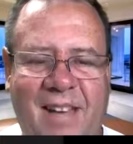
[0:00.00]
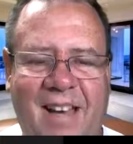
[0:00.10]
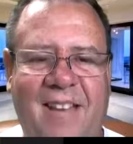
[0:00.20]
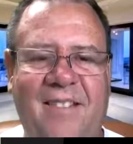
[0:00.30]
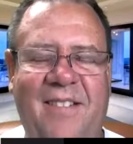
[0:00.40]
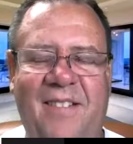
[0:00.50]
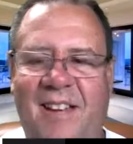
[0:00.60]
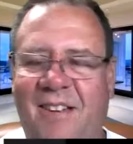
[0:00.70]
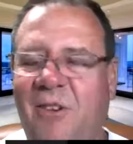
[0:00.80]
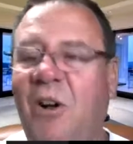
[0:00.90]
Yeah.
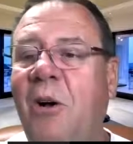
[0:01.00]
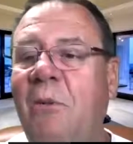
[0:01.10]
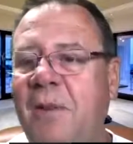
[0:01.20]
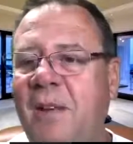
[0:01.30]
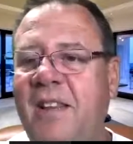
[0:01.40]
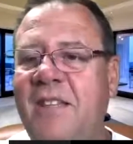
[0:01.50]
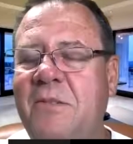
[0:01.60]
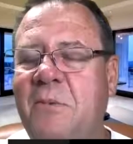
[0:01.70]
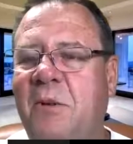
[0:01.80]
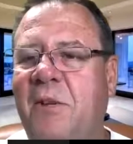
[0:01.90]
Well, hopefully
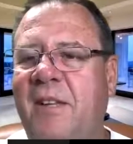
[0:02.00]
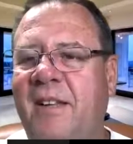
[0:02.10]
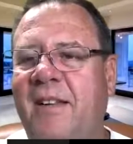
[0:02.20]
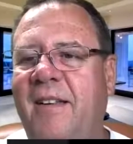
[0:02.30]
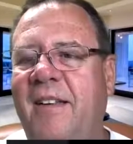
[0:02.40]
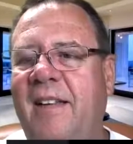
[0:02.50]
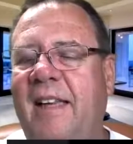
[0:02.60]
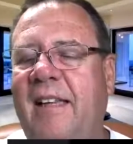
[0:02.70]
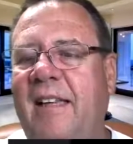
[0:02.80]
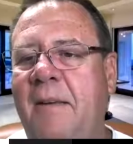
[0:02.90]
this will
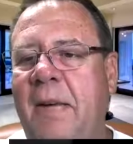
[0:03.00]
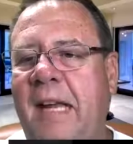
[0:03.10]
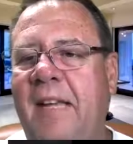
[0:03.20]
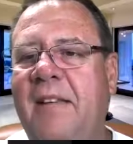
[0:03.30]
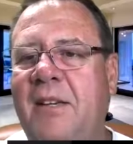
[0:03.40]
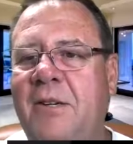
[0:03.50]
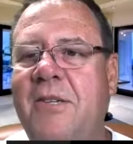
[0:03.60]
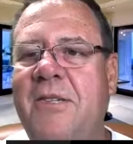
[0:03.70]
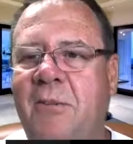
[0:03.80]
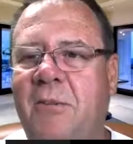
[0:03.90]
eliminate
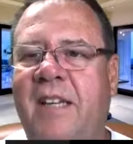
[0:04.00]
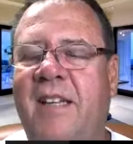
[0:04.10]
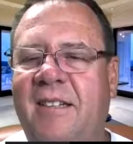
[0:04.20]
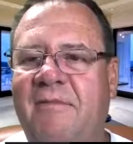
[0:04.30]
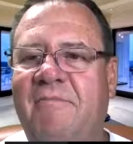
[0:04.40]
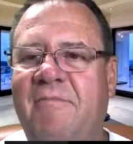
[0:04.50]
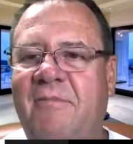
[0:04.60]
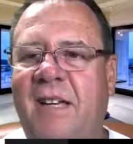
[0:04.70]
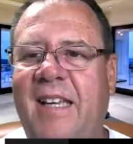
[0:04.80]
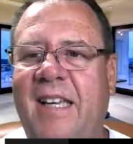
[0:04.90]
those, and we can
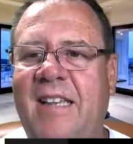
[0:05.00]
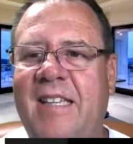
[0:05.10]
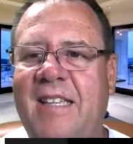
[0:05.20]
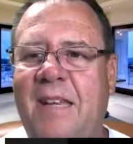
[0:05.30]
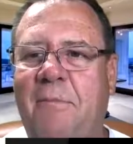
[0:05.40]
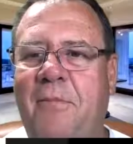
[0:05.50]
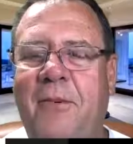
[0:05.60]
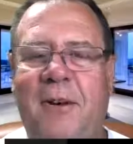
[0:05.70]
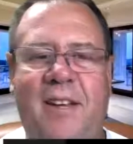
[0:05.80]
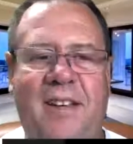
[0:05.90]
get this up
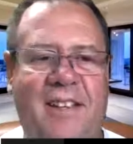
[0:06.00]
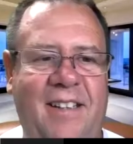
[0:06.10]
for you.